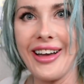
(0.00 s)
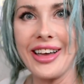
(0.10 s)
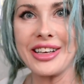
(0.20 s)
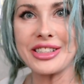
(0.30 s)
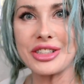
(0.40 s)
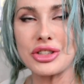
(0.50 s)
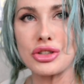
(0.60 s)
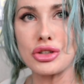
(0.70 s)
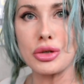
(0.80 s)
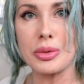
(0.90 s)
It's
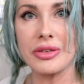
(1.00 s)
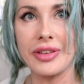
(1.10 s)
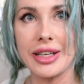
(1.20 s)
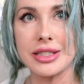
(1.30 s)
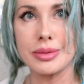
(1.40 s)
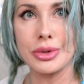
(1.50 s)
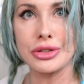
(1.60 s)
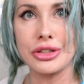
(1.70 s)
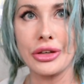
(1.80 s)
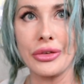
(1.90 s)
super flexible
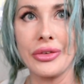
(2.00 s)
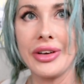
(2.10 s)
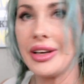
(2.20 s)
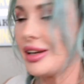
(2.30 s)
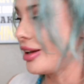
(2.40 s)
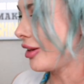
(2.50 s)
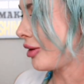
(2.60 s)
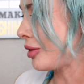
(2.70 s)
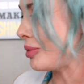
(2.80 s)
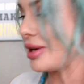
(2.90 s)
too.
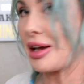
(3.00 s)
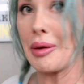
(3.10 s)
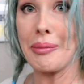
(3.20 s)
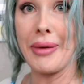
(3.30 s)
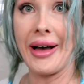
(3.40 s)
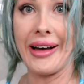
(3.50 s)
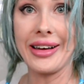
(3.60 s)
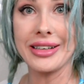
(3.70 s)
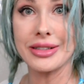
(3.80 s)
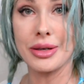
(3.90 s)
Along with being
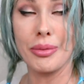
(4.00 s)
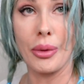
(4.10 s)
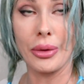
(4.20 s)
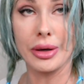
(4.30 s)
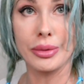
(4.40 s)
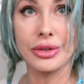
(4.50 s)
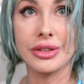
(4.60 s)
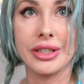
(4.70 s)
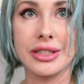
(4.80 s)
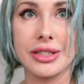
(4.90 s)
compact and
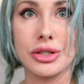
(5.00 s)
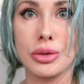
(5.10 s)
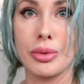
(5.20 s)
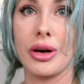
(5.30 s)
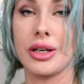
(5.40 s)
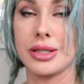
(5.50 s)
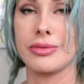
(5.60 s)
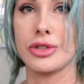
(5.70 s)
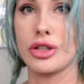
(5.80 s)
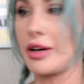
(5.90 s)
portable, it's super awesome
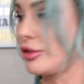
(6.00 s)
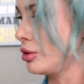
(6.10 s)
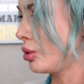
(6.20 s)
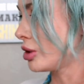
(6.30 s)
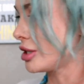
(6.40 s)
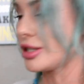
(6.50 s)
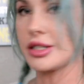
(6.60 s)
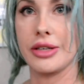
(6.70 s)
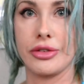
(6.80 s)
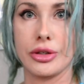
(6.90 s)
for travel, or
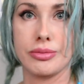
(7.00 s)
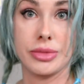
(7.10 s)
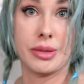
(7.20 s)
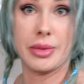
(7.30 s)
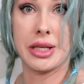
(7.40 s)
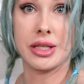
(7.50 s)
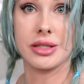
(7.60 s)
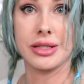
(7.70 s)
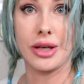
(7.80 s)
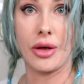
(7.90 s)
just if you're somebody
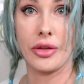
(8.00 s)
that's on the